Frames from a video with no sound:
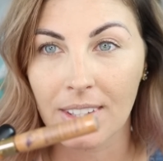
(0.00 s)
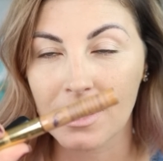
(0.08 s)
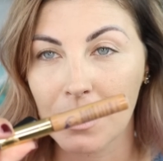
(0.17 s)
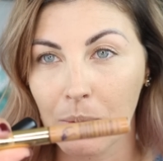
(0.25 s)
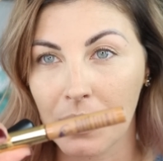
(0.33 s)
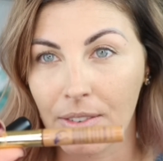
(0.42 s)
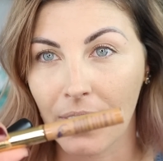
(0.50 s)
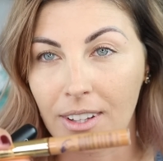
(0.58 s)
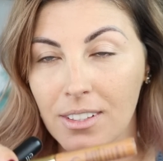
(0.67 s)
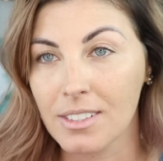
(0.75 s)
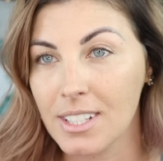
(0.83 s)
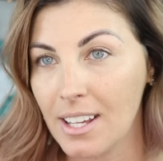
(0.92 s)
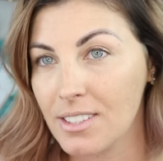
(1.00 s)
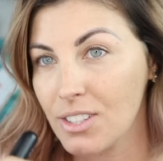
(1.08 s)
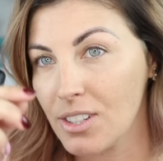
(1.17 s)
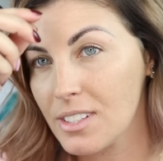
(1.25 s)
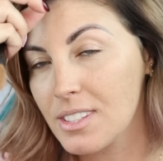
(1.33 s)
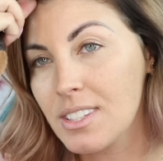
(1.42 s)
and this is one of our little
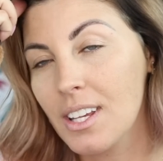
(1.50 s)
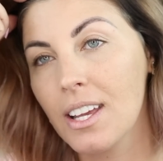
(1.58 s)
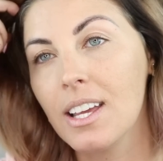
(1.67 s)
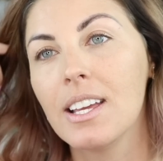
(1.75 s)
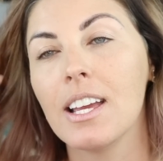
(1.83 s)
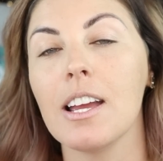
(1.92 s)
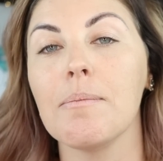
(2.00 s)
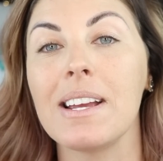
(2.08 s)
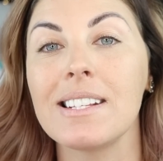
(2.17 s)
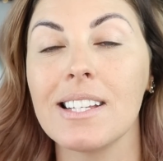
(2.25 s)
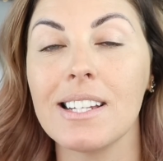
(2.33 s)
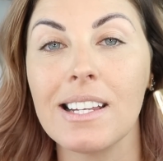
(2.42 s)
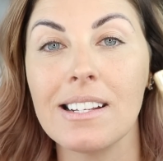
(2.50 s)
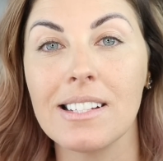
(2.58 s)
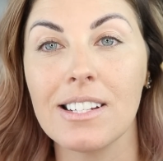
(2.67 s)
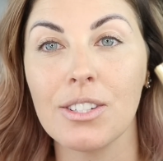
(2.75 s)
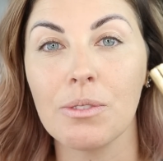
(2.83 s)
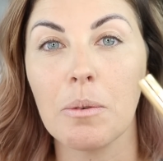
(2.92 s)
testers. It makes it
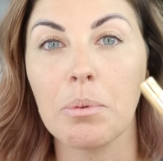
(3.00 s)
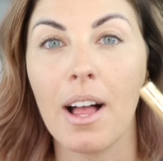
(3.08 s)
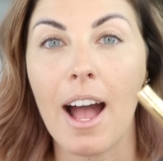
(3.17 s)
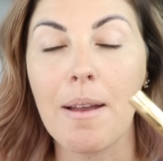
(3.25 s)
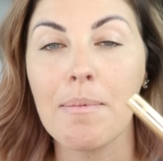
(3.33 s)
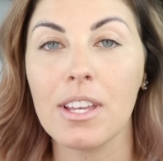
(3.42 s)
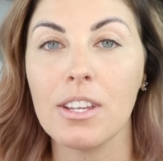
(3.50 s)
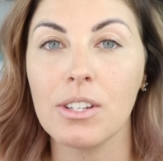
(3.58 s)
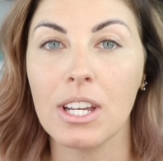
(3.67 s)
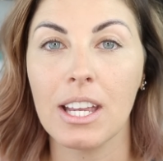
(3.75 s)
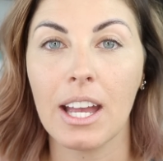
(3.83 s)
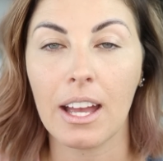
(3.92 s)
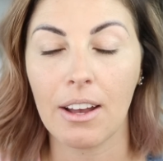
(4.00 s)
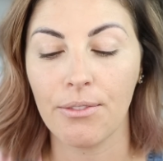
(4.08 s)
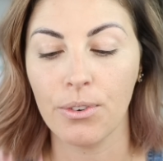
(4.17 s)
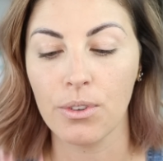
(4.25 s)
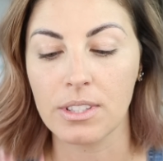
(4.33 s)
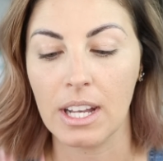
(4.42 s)
easy to apply, but you could get a
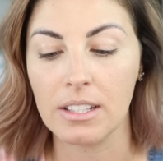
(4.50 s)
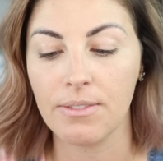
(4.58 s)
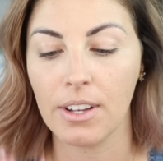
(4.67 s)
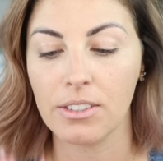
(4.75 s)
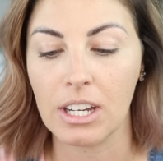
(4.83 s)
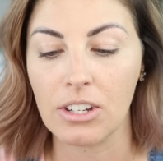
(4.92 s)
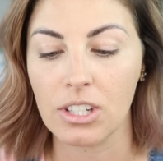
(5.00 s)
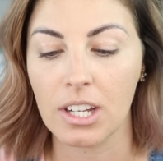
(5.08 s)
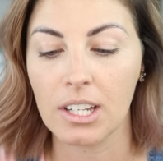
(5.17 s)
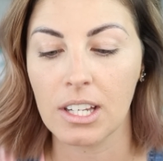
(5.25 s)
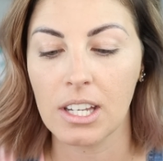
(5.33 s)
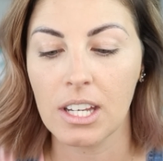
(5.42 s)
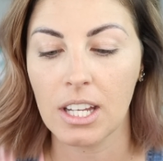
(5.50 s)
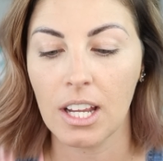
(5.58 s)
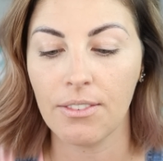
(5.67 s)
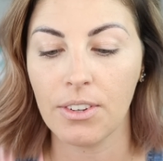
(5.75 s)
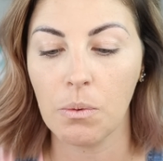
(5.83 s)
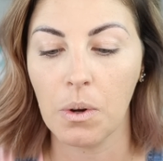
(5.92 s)
full-size foundation
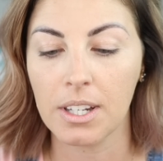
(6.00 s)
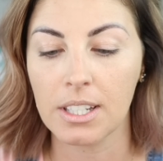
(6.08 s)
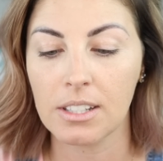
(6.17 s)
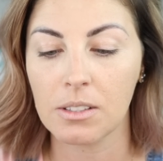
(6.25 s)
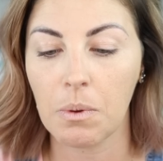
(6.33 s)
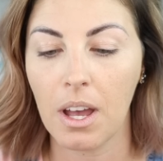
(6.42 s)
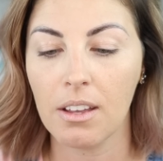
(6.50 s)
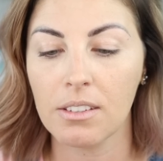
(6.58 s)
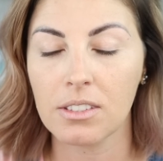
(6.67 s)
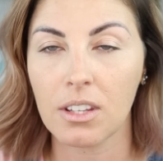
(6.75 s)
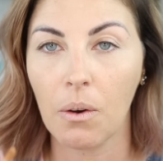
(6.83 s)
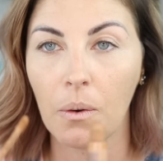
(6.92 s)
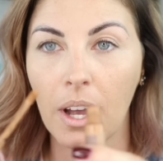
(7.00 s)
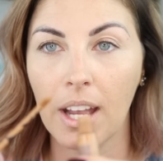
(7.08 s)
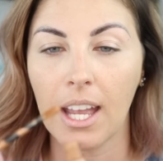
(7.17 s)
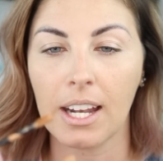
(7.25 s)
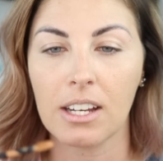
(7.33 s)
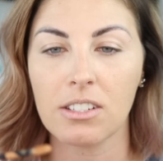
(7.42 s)
if you want it as well. So
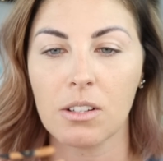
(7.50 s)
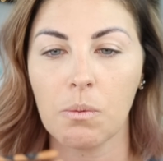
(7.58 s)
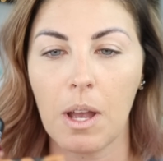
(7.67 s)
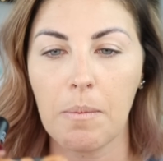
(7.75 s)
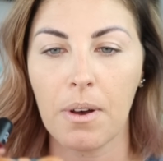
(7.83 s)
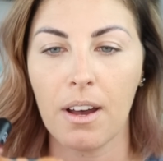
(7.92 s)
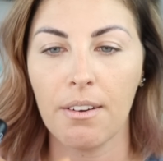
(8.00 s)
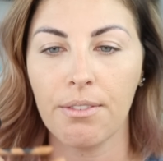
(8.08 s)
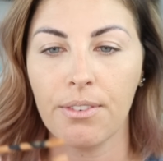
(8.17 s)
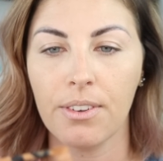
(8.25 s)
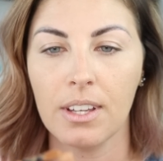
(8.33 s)
again, I just wipe off